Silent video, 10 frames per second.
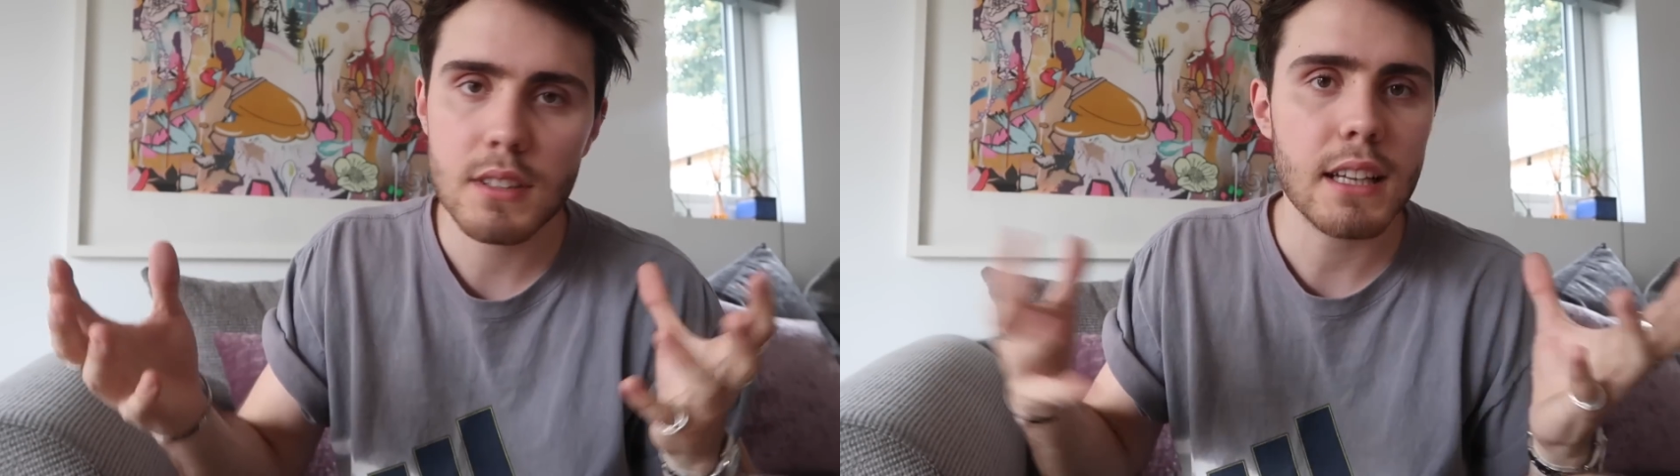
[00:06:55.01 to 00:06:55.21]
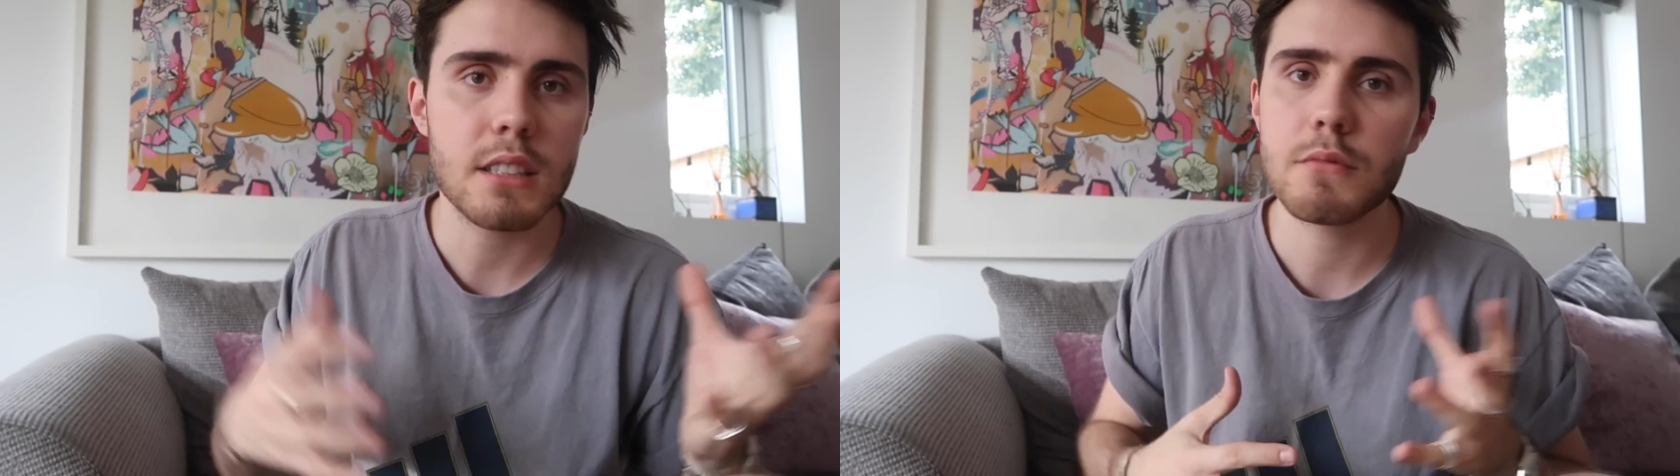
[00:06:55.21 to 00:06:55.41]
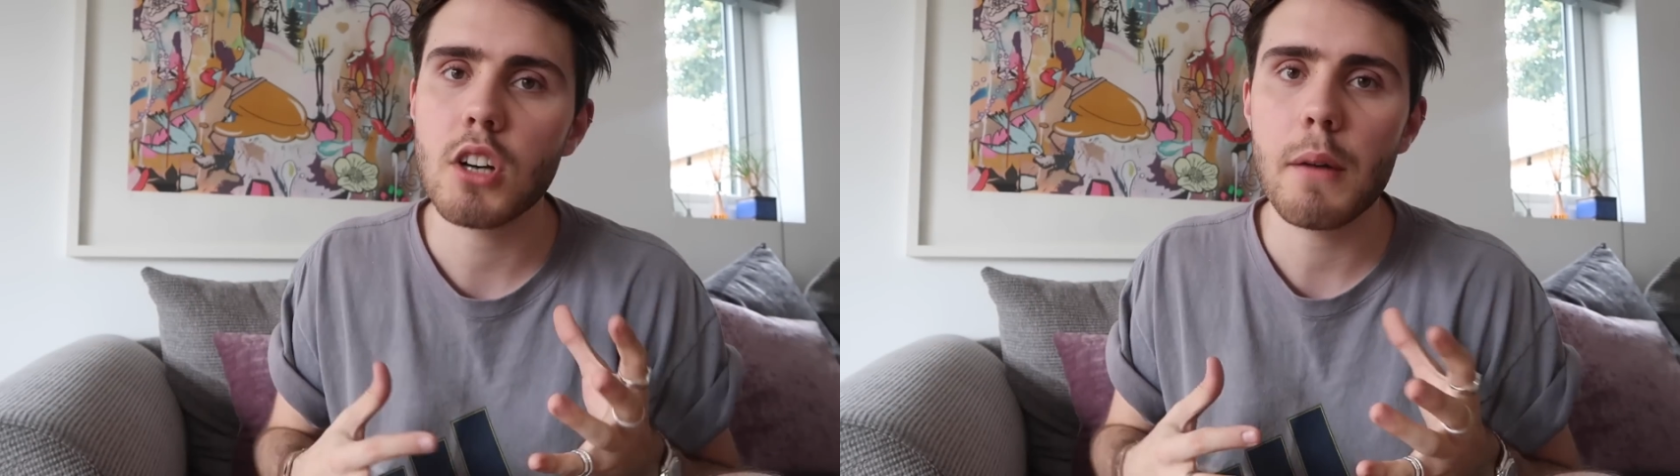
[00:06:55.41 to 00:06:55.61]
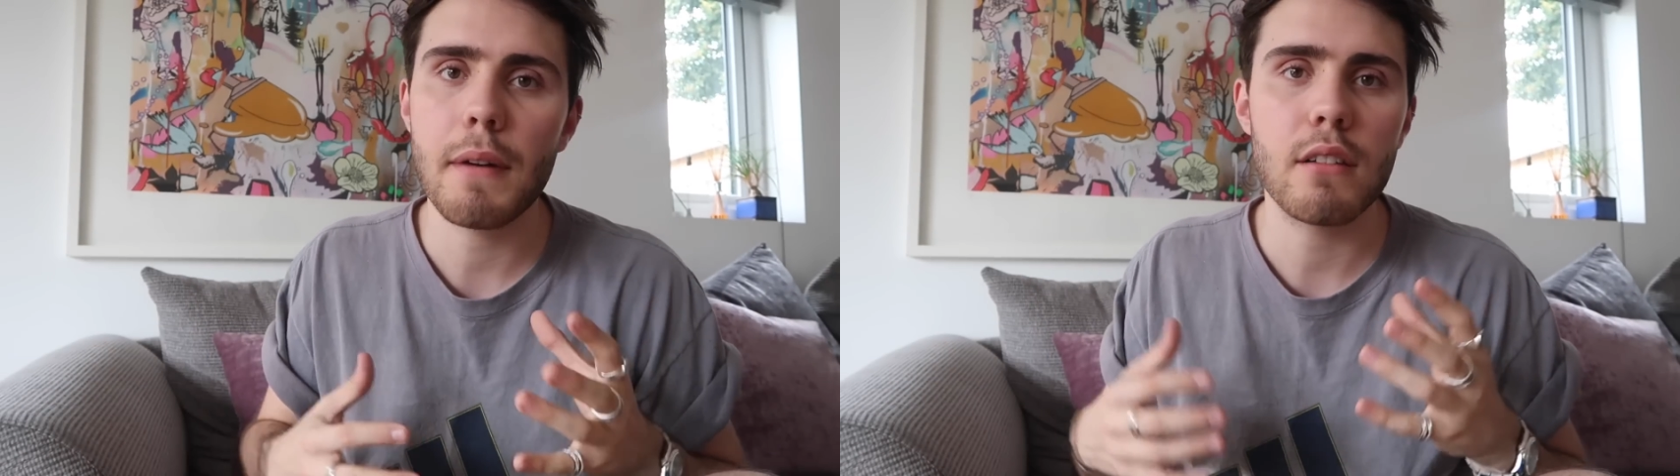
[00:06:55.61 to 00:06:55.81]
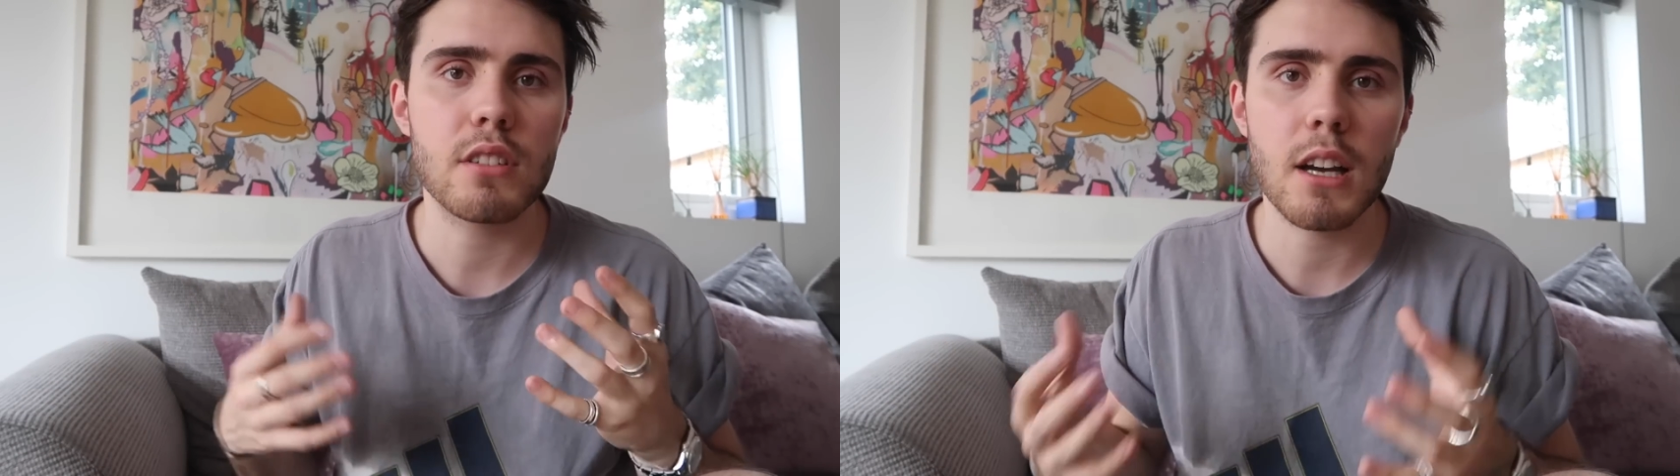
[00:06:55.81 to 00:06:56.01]
take some
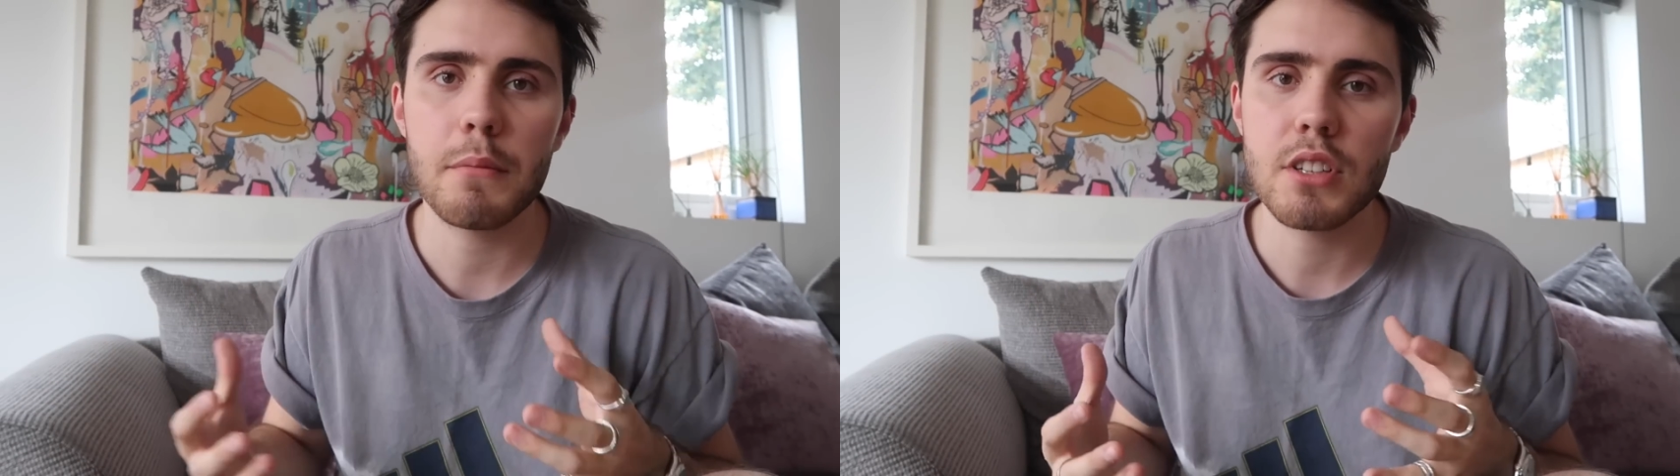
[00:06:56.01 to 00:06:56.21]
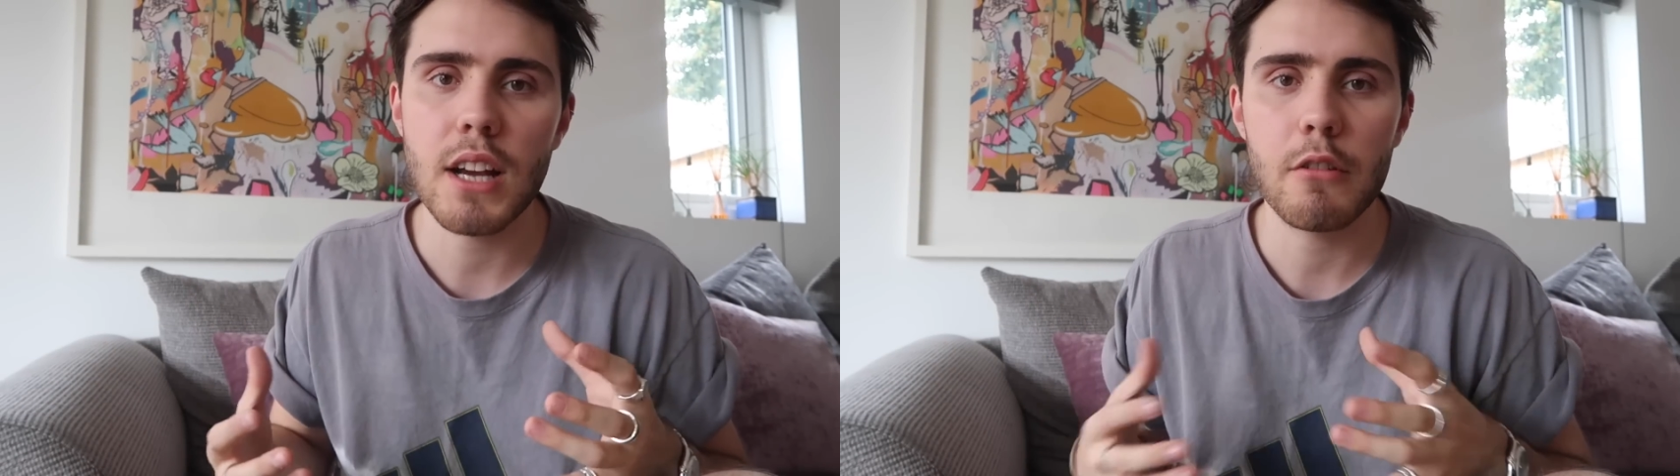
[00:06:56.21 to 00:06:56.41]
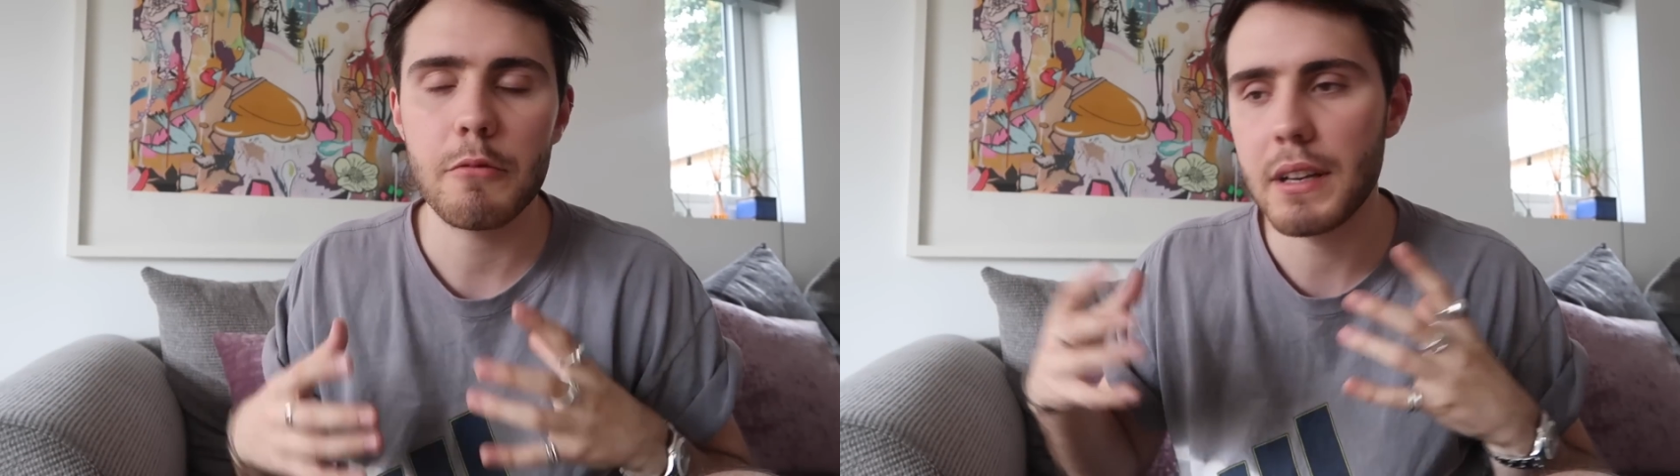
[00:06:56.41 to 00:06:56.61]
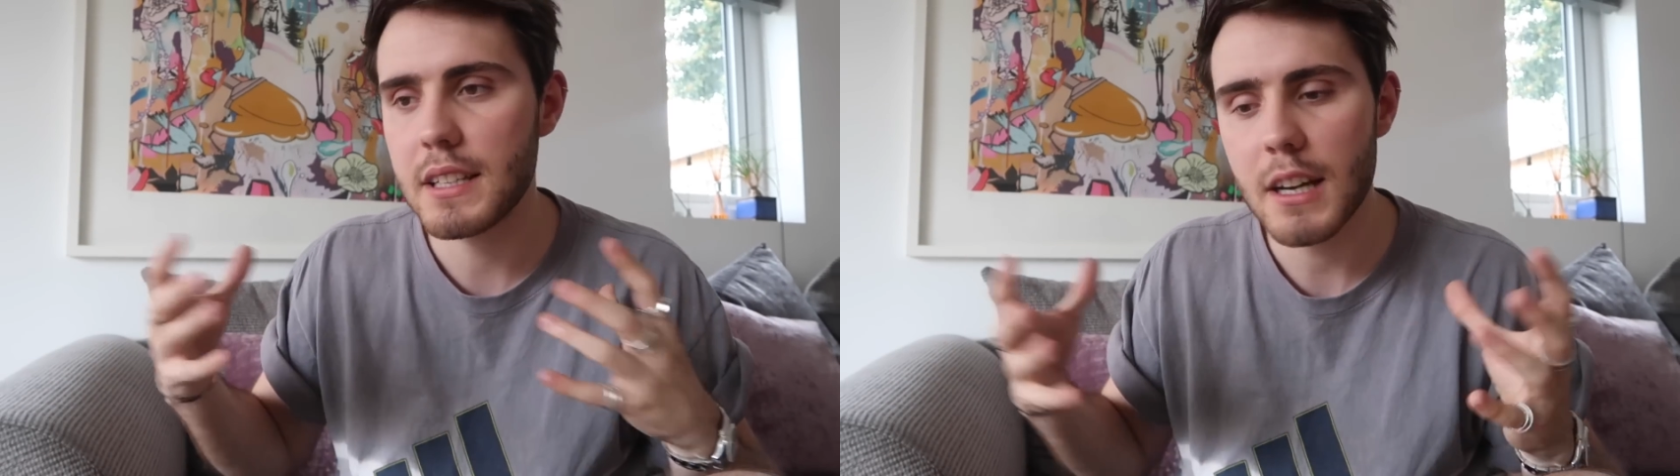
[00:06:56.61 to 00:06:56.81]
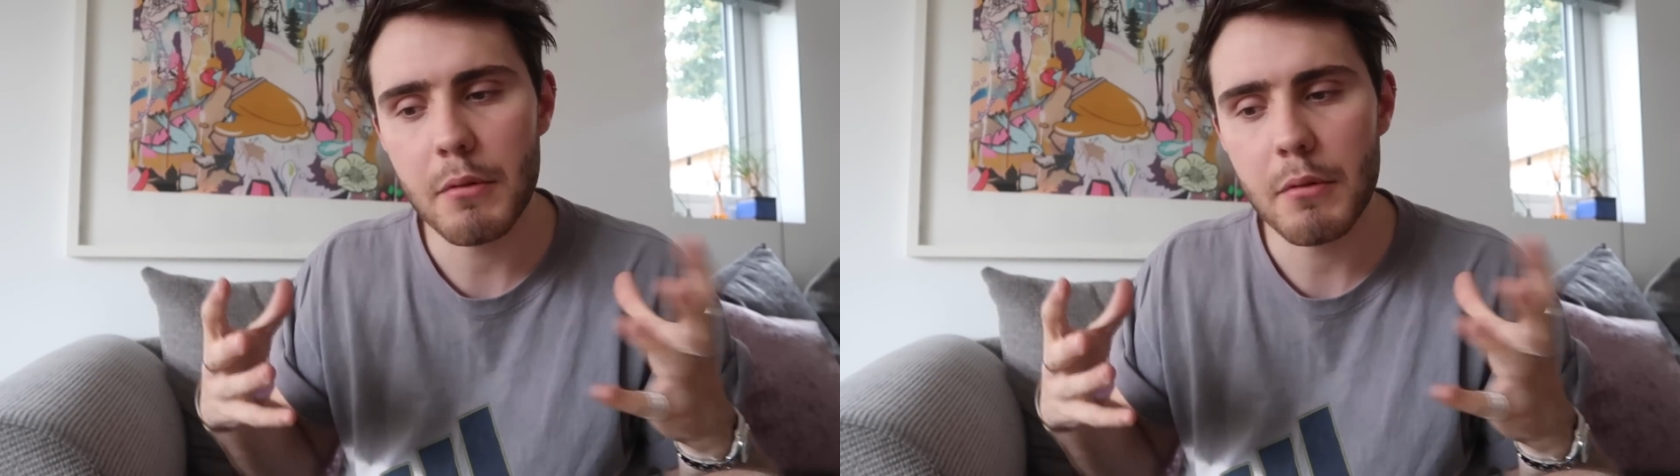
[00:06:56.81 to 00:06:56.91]
time out to come and chat with me and